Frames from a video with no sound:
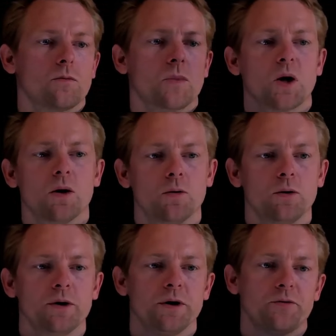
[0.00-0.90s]
Only
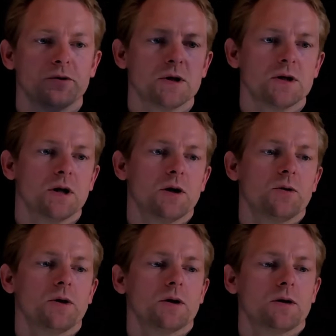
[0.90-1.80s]
difference is now
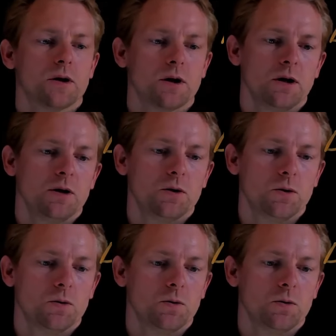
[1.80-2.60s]
that the KQ2